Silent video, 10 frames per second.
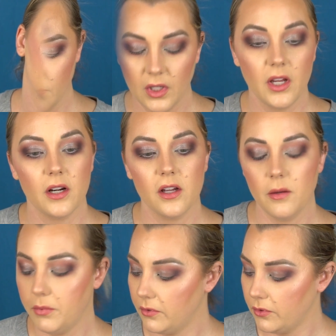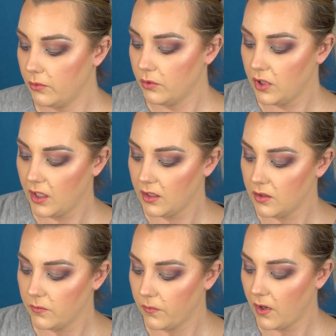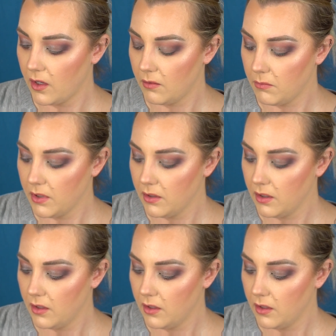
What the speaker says: I got a couple new shades from